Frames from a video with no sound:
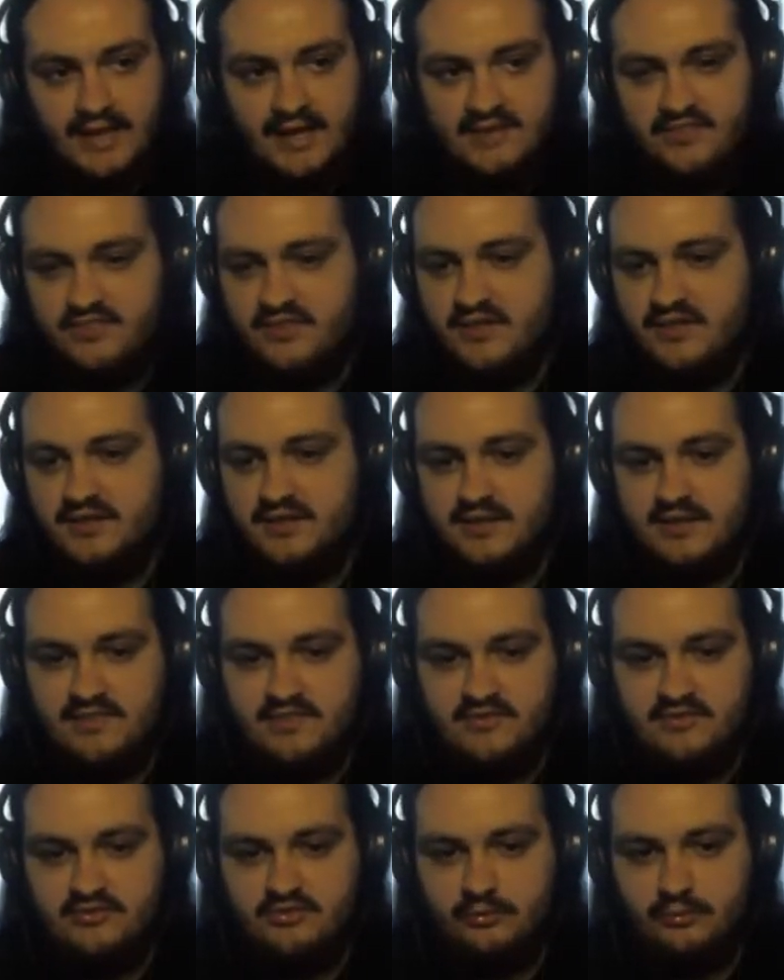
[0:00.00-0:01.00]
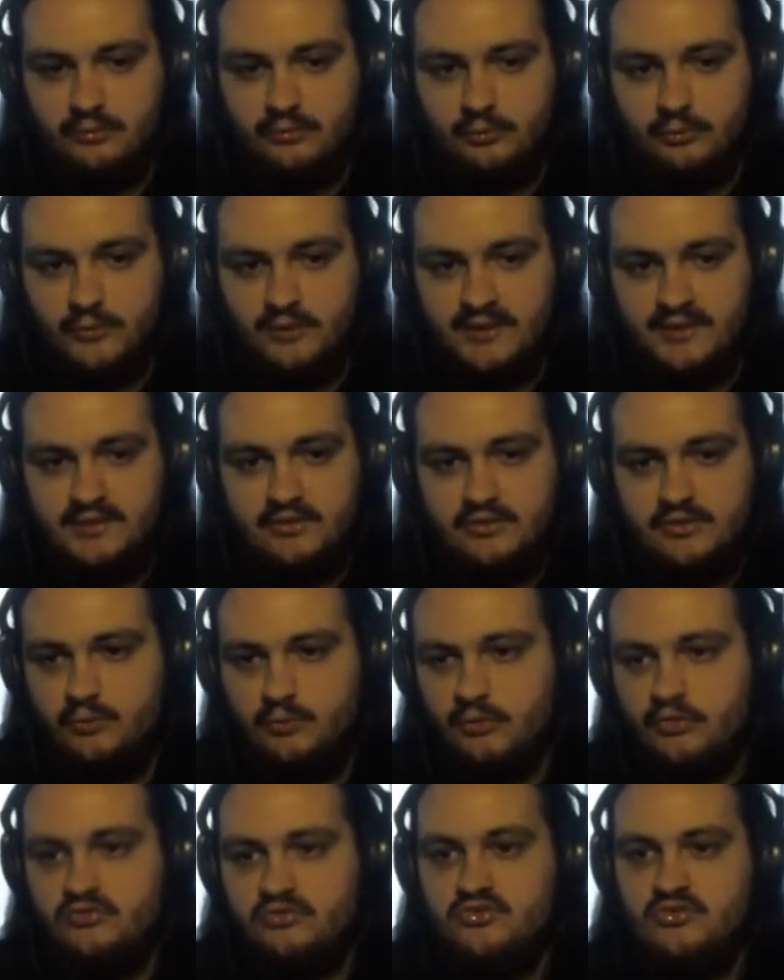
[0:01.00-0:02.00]
think in this whole grind
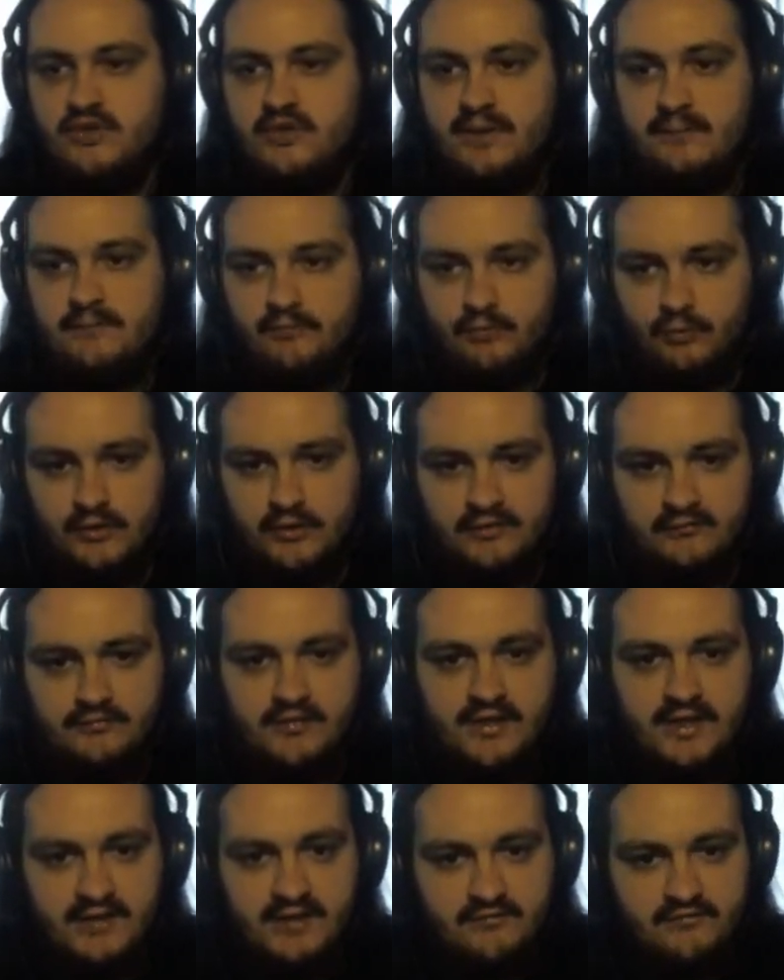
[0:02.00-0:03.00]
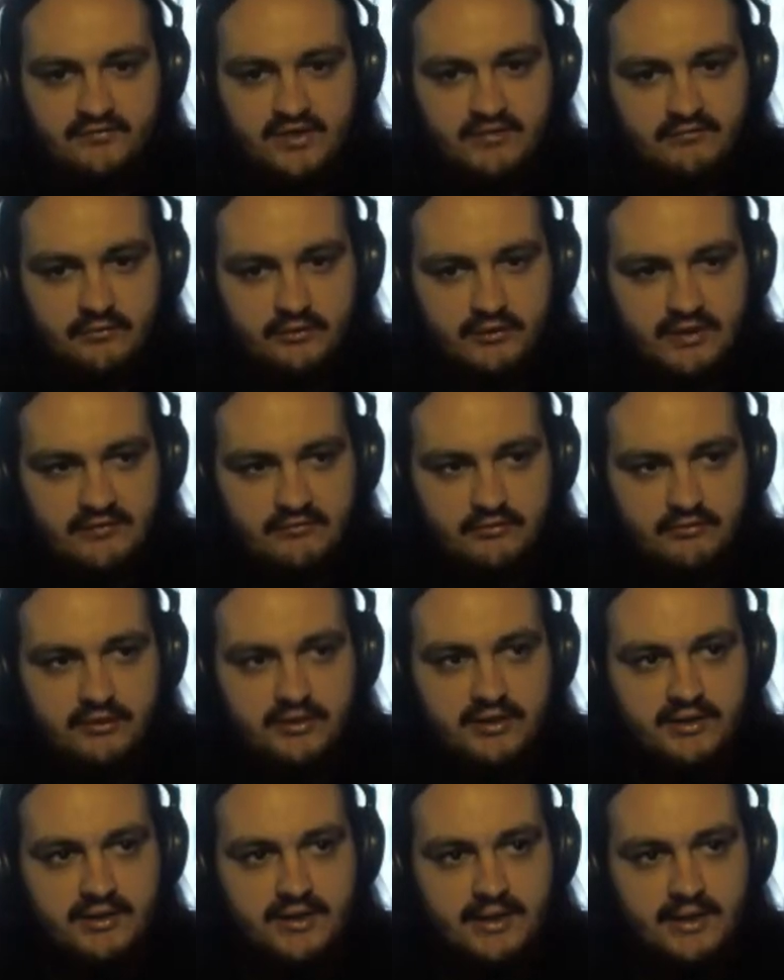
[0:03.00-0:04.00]
towards the Type 4 Heavy, I have never ever
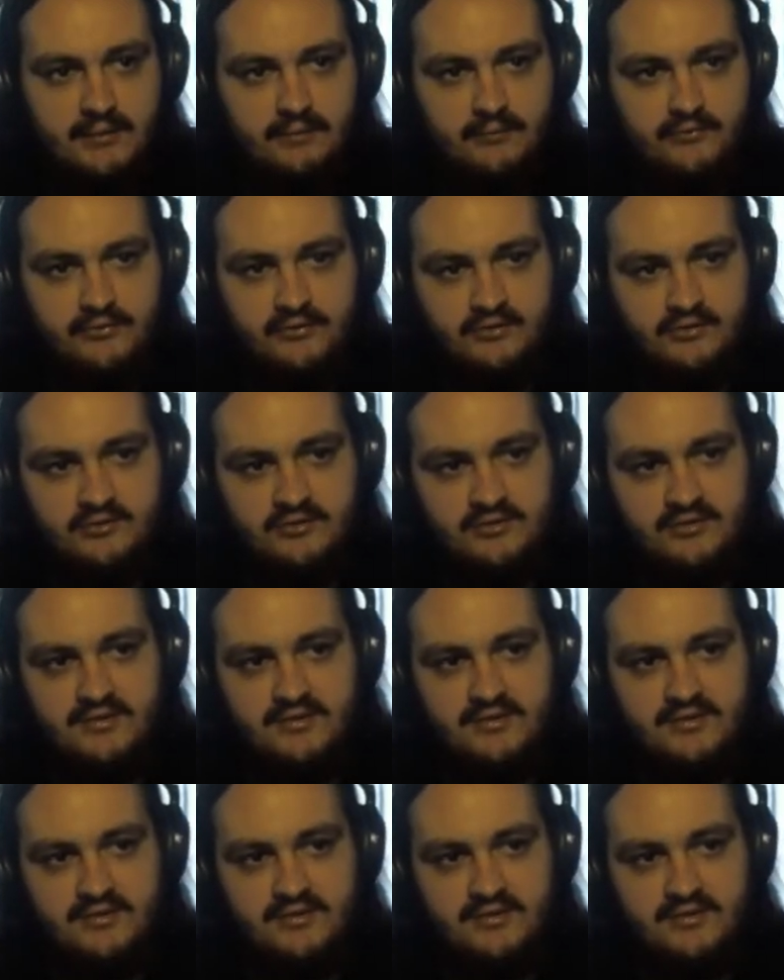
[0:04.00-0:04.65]
encountered